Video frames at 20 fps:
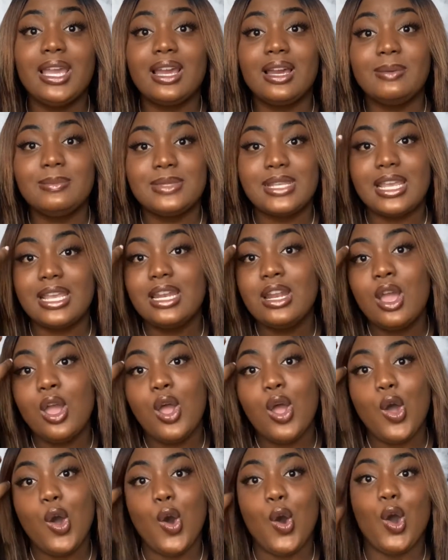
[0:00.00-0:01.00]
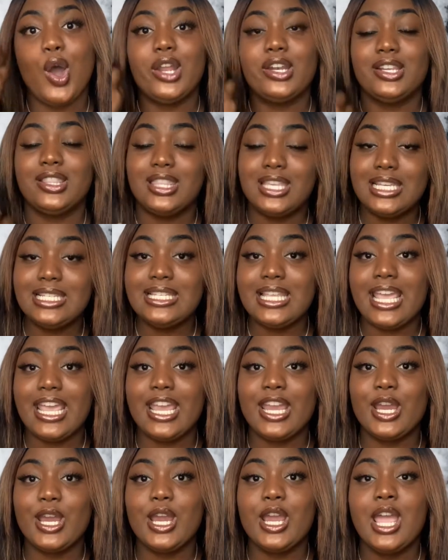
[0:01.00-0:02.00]
update on this
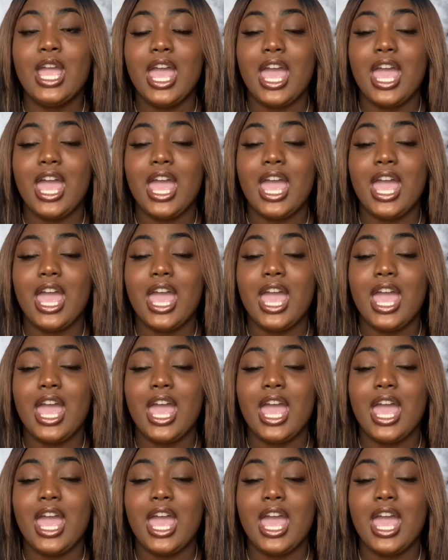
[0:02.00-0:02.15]
hair,